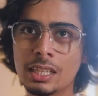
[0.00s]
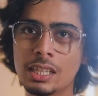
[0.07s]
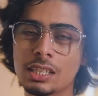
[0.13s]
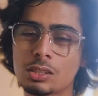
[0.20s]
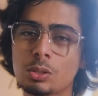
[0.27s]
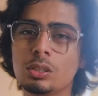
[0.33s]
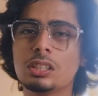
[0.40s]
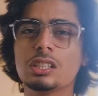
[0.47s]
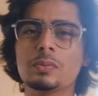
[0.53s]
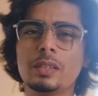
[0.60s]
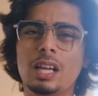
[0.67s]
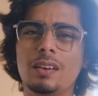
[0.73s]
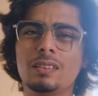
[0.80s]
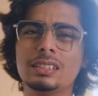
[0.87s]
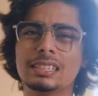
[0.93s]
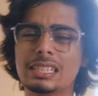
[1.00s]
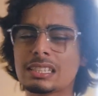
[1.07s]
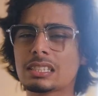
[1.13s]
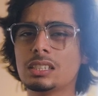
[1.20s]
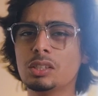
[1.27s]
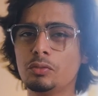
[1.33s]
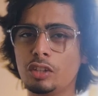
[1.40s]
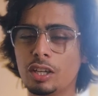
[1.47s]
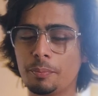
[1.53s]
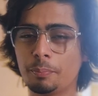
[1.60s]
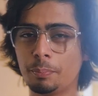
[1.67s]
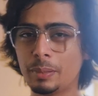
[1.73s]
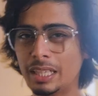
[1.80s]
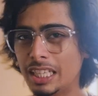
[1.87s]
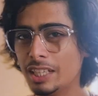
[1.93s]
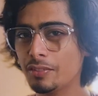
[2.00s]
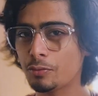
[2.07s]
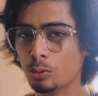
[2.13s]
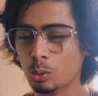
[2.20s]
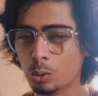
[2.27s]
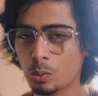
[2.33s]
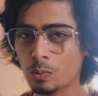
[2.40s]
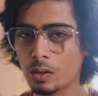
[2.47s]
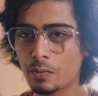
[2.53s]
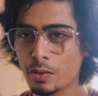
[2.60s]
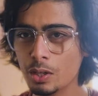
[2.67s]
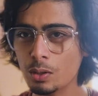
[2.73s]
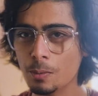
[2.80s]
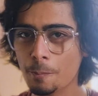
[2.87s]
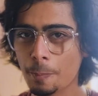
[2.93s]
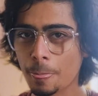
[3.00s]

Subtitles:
So in this video, I will just give you a brief overview